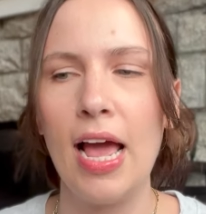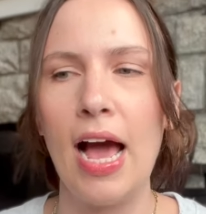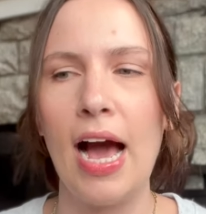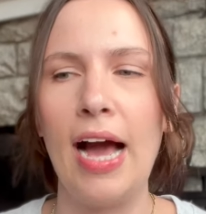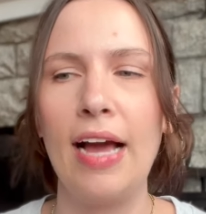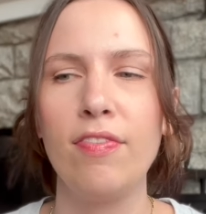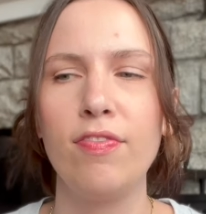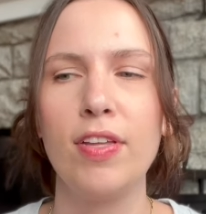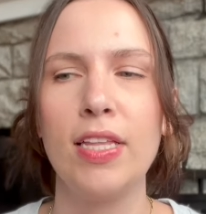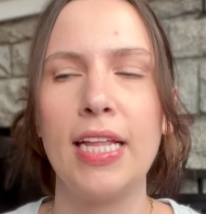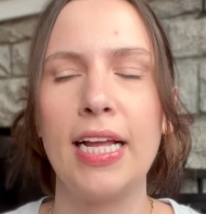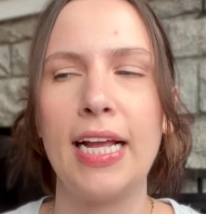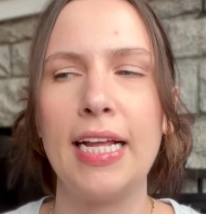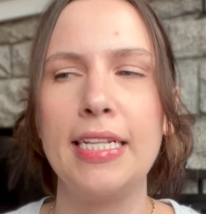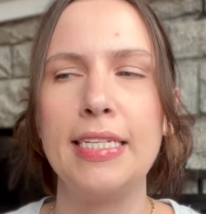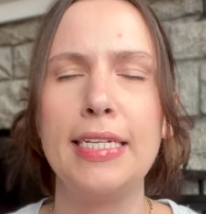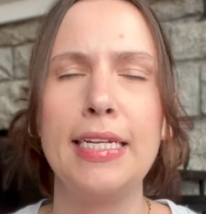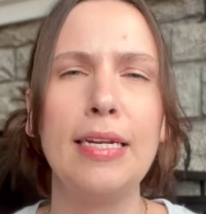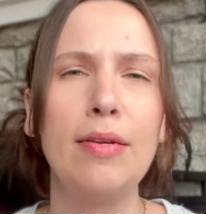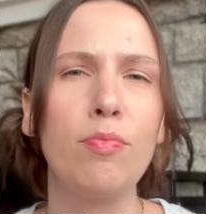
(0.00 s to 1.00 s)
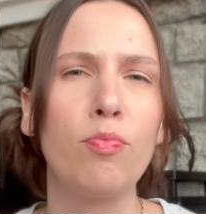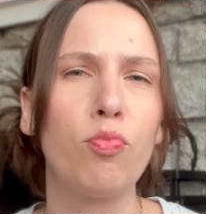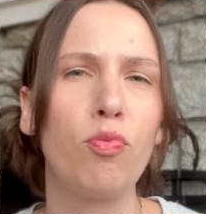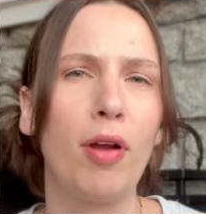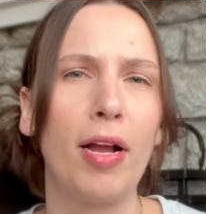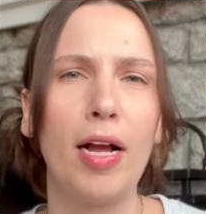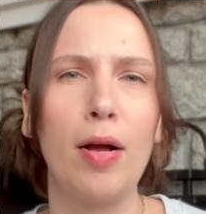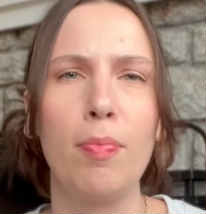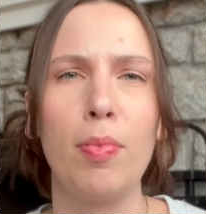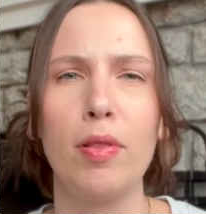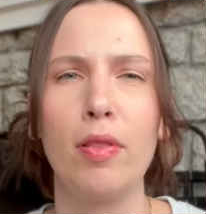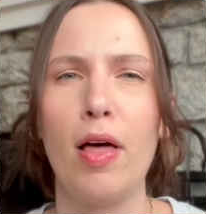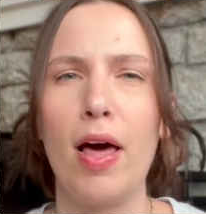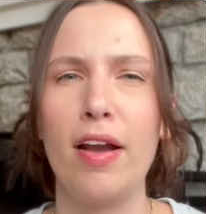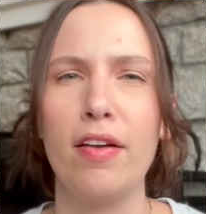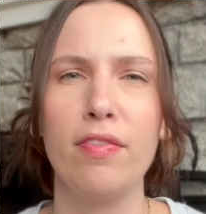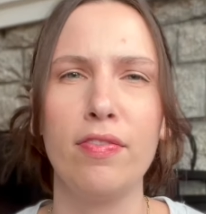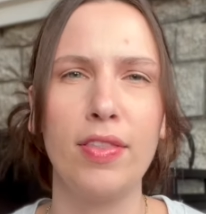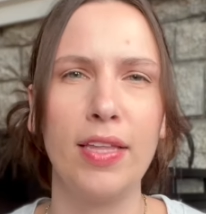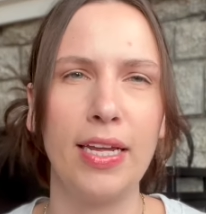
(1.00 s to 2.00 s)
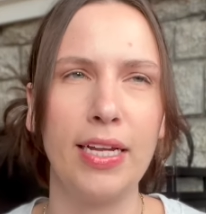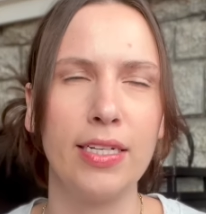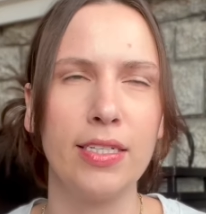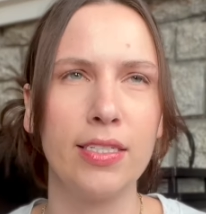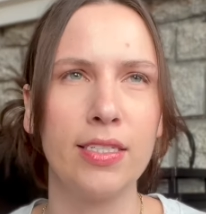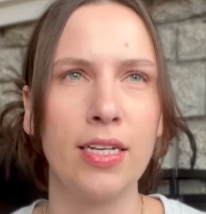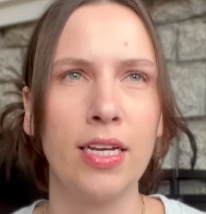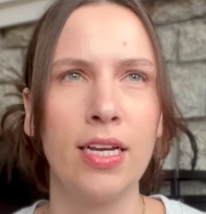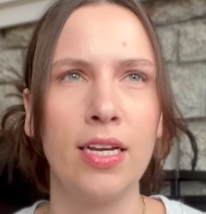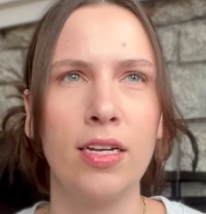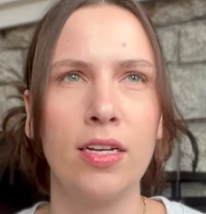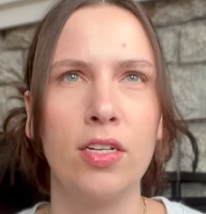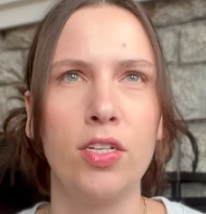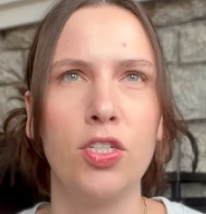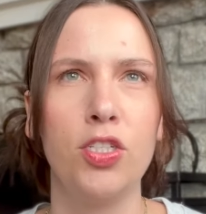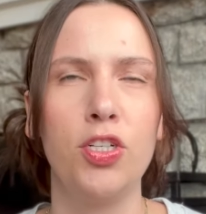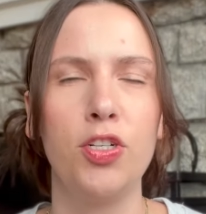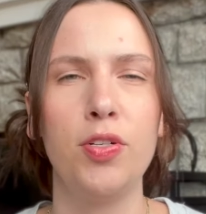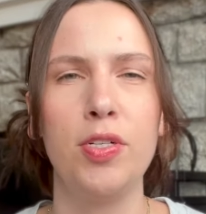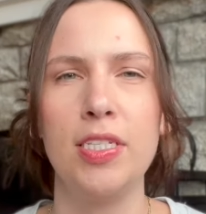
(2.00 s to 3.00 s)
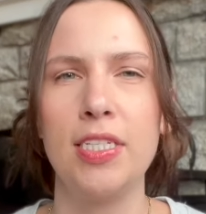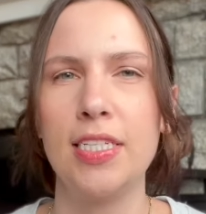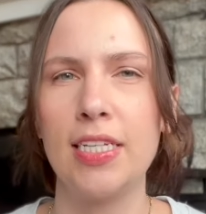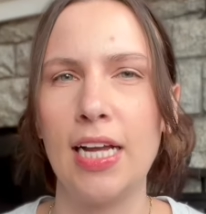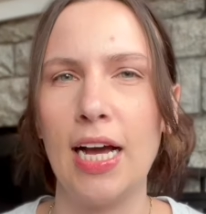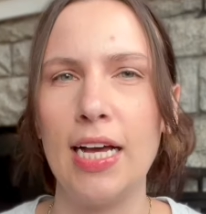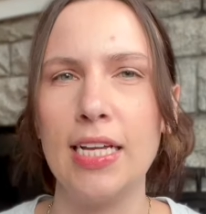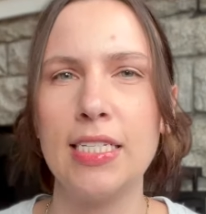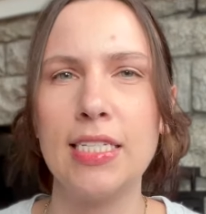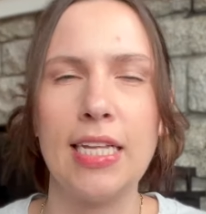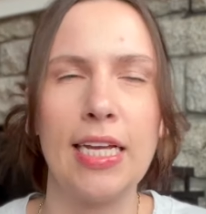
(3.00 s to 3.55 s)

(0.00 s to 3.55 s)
I feel like it didn't bring up a lot of things to discuss.